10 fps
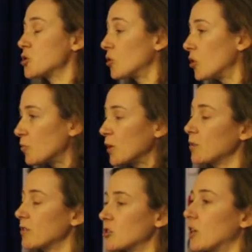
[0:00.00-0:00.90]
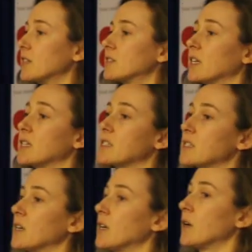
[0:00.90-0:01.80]
sure people have tried
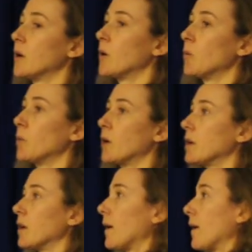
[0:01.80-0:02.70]
things, but